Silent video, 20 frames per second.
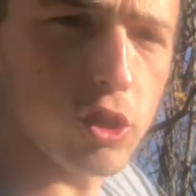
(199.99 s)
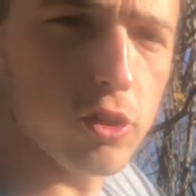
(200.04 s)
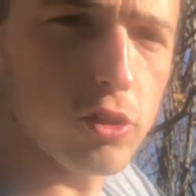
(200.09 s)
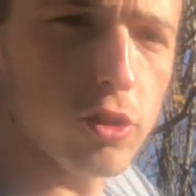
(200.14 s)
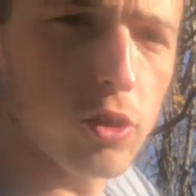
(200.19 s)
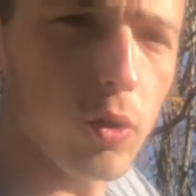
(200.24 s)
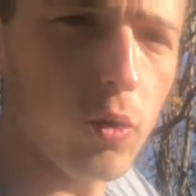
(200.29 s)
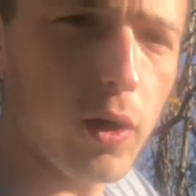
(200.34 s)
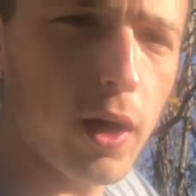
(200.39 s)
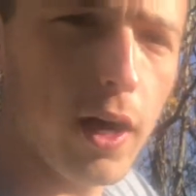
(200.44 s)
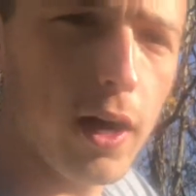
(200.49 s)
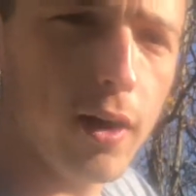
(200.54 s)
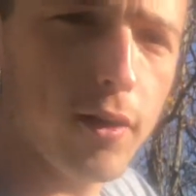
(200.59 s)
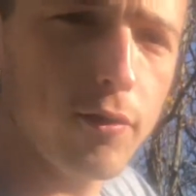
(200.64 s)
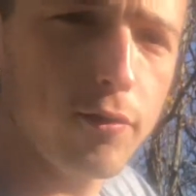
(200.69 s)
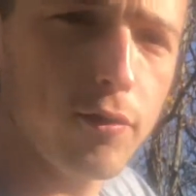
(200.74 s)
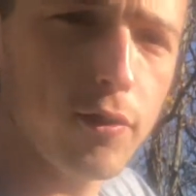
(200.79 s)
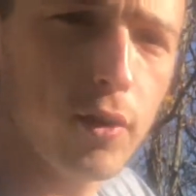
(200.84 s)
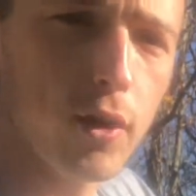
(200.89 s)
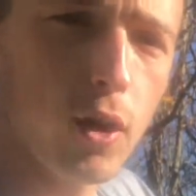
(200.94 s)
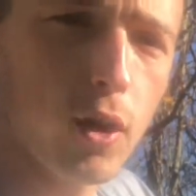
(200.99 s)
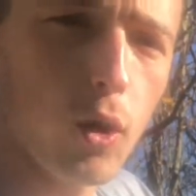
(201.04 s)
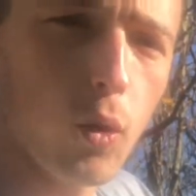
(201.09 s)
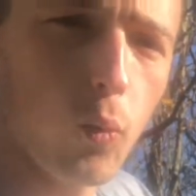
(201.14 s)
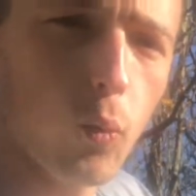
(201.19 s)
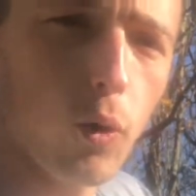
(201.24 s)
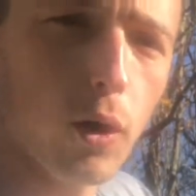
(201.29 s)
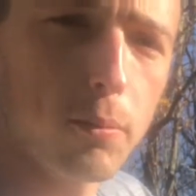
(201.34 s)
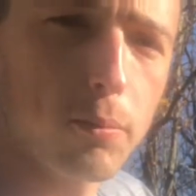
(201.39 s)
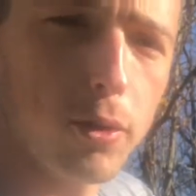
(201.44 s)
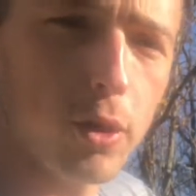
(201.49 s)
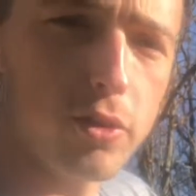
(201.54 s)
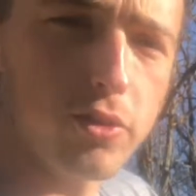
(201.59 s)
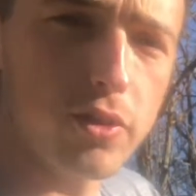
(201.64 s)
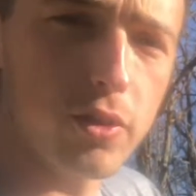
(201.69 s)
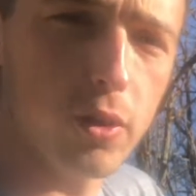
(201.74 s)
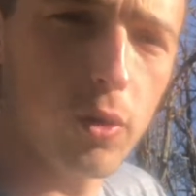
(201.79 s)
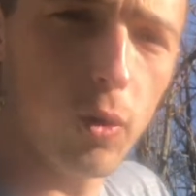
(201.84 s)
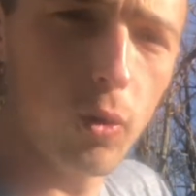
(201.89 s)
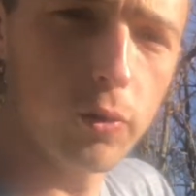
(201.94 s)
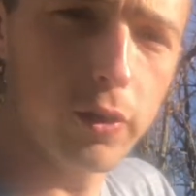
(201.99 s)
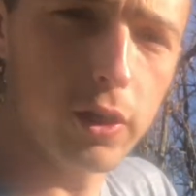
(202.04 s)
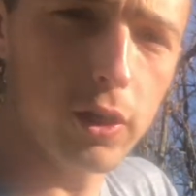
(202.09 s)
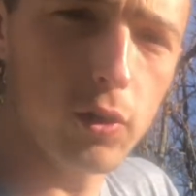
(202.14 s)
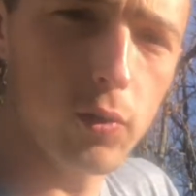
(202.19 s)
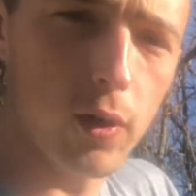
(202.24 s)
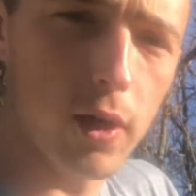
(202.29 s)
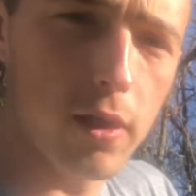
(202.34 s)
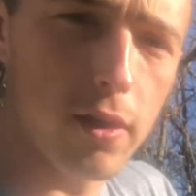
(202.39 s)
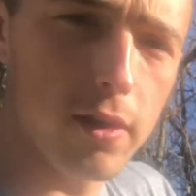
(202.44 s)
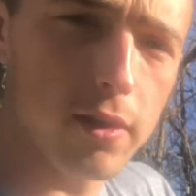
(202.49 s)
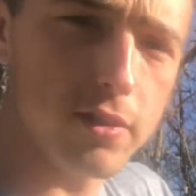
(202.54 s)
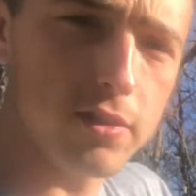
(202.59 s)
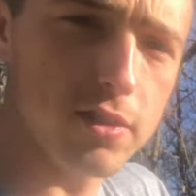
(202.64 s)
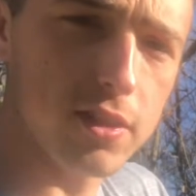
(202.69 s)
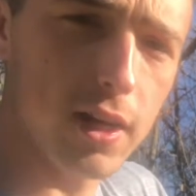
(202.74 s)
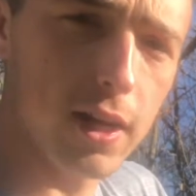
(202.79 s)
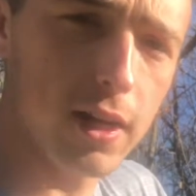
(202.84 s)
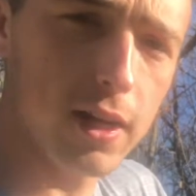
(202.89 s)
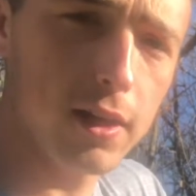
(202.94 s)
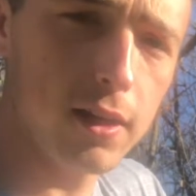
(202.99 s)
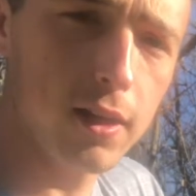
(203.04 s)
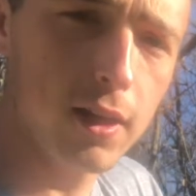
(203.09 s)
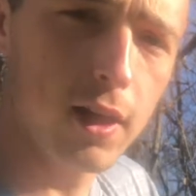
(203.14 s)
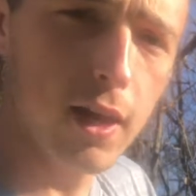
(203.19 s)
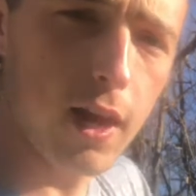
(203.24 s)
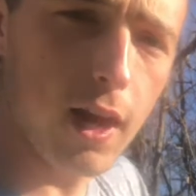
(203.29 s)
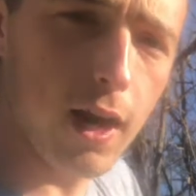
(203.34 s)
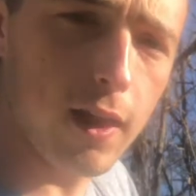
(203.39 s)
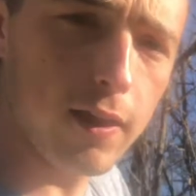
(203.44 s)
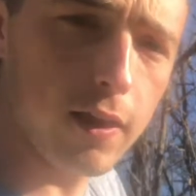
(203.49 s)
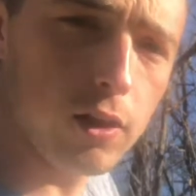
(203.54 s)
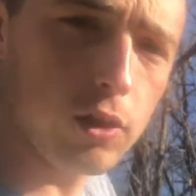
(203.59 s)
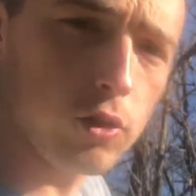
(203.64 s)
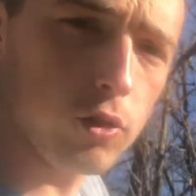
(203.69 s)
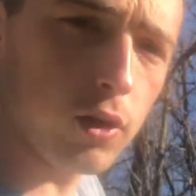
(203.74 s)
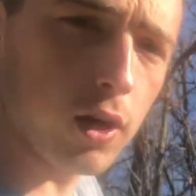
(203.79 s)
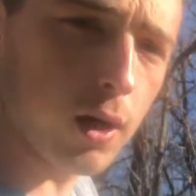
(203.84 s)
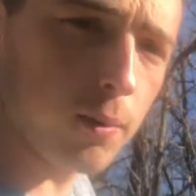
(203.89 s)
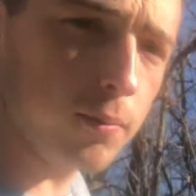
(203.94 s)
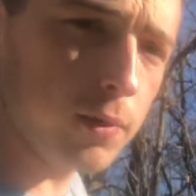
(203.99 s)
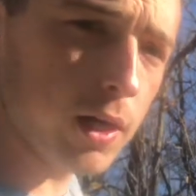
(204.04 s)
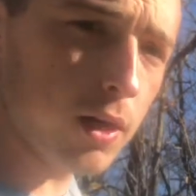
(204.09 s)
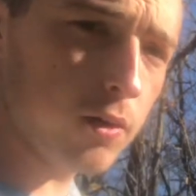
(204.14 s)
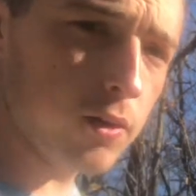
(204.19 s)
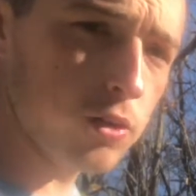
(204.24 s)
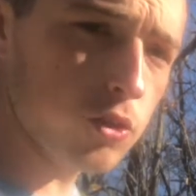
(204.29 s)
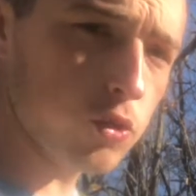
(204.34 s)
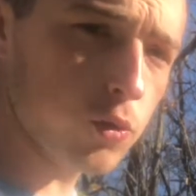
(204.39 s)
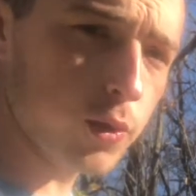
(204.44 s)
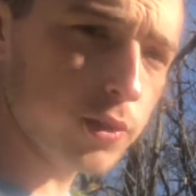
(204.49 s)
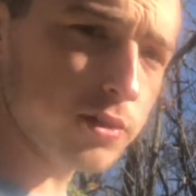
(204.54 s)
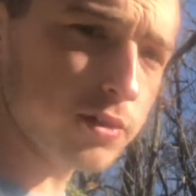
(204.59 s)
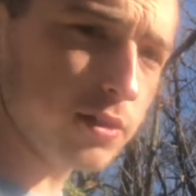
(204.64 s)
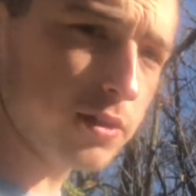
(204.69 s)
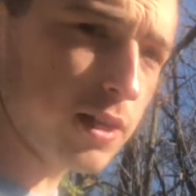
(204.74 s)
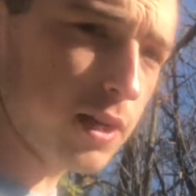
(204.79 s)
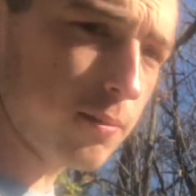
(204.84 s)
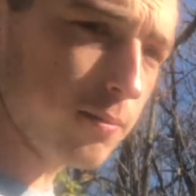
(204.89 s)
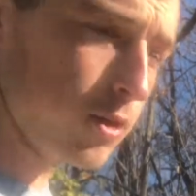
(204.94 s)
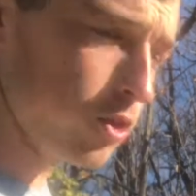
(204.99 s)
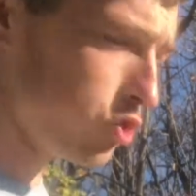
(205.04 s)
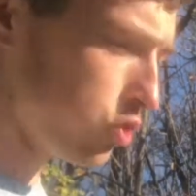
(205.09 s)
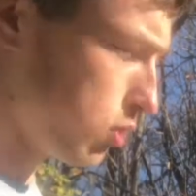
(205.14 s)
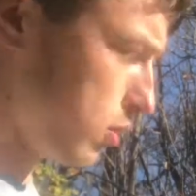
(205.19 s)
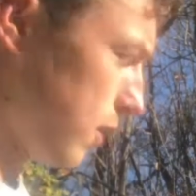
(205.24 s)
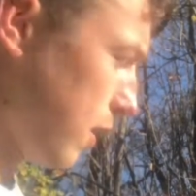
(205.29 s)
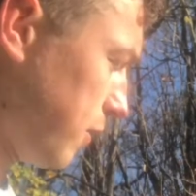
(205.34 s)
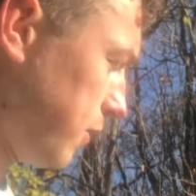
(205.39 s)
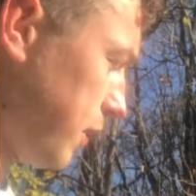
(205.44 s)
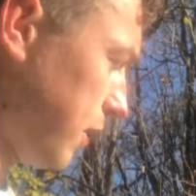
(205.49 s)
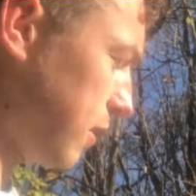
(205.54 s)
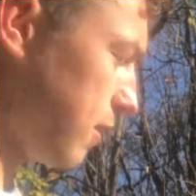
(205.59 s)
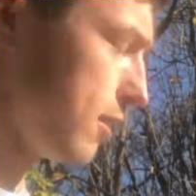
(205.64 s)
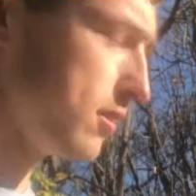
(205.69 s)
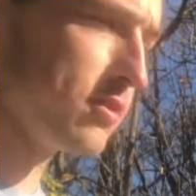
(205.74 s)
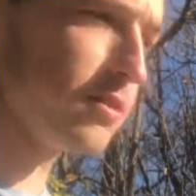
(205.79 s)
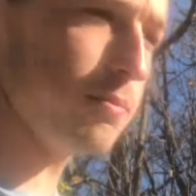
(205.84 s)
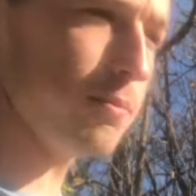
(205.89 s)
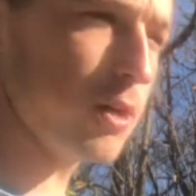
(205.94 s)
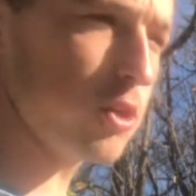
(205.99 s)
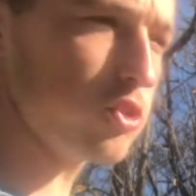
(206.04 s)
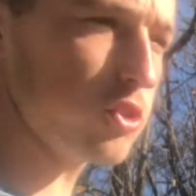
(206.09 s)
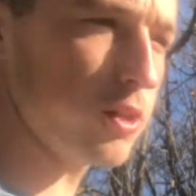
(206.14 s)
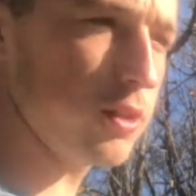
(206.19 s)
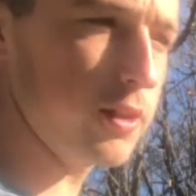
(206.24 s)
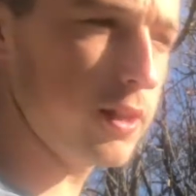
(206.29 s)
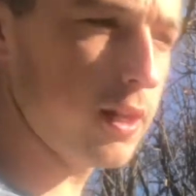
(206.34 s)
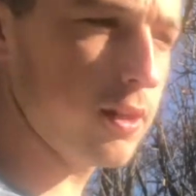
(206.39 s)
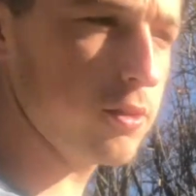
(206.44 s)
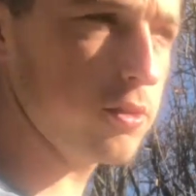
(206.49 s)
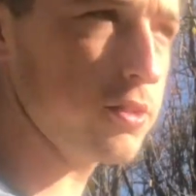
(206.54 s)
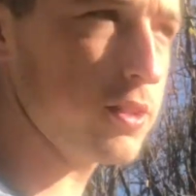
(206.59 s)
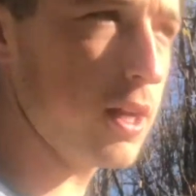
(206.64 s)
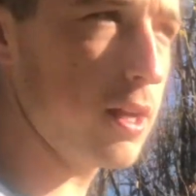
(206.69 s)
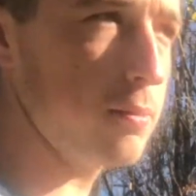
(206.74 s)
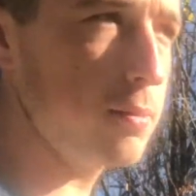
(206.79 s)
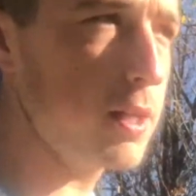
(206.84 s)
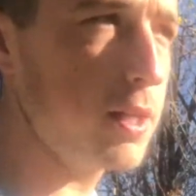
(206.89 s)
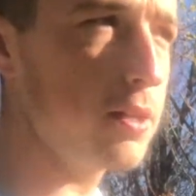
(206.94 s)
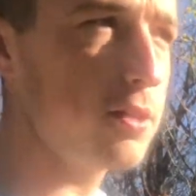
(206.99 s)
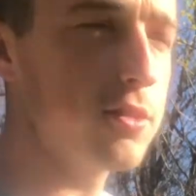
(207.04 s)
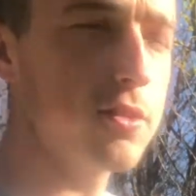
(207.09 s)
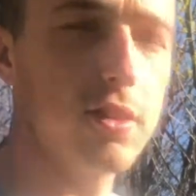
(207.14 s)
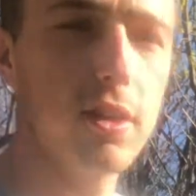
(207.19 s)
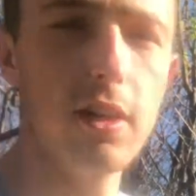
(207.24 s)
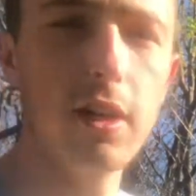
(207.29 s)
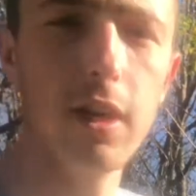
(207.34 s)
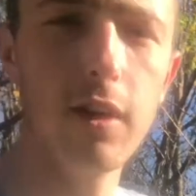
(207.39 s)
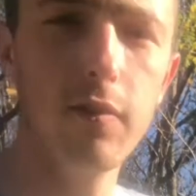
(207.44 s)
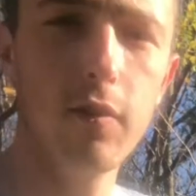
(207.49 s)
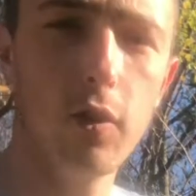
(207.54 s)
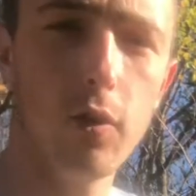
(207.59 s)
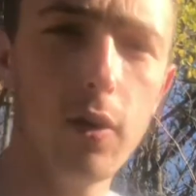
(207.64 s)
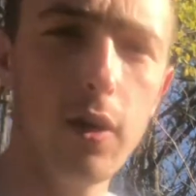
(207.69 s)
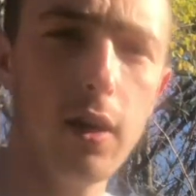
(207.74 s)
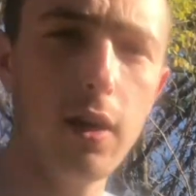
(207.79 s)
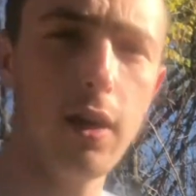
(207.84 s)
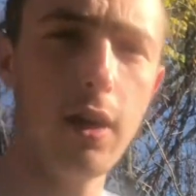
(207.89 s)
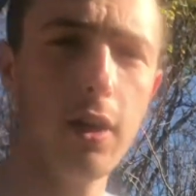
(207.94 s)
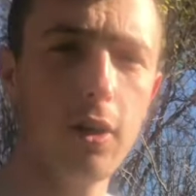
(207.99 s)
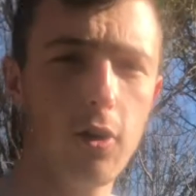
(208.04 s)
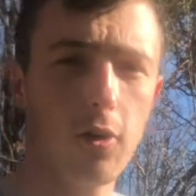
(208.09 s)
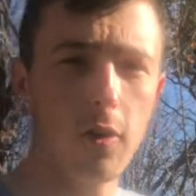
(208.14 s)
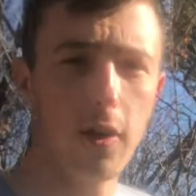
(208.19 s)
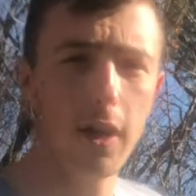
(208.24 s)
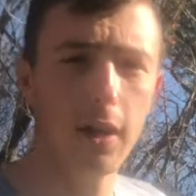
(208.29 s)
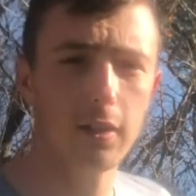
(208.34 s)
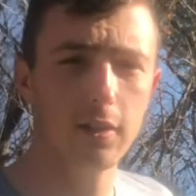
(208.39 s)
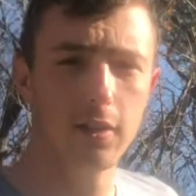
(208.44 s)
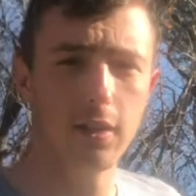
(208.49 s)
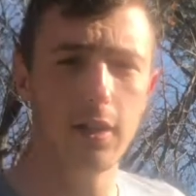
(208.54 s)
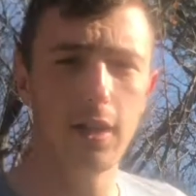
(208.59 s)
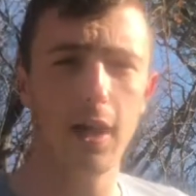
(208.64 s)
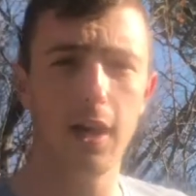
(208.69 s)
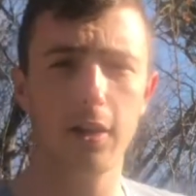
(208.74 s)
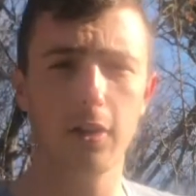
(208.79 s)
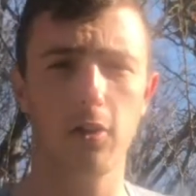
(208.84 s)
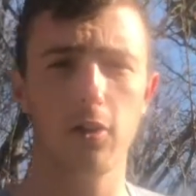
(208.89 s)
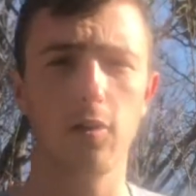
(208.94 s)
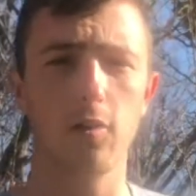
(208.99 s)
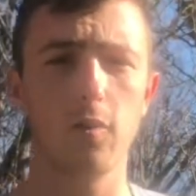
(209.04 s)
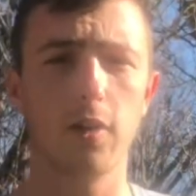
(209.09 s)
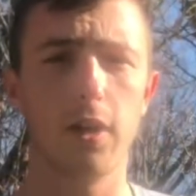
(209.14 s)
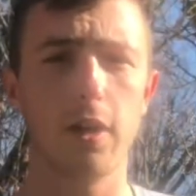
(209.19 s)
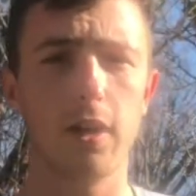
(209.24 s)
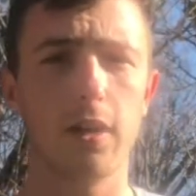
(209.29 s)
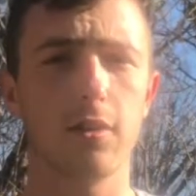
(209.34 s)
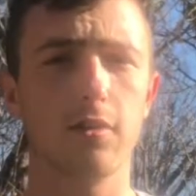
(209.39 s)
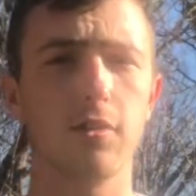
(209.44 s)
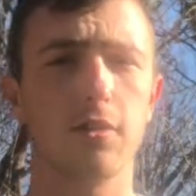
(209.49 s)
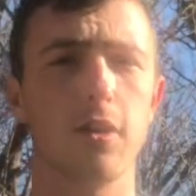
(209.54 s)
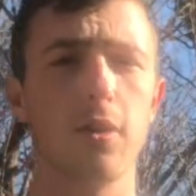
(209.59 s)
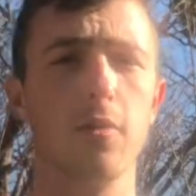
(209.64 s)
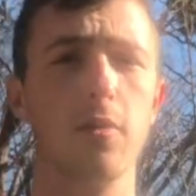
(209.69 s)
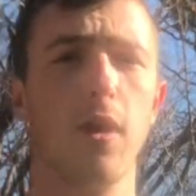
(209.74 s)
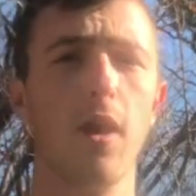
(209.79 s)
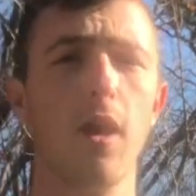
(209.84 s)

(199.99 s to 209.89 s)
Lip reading: Don't have one person holding you on this side and then you come down and twist the tape measure around like this and measure on the other side, because it's going to give you an incorrect, inaccurate reading. So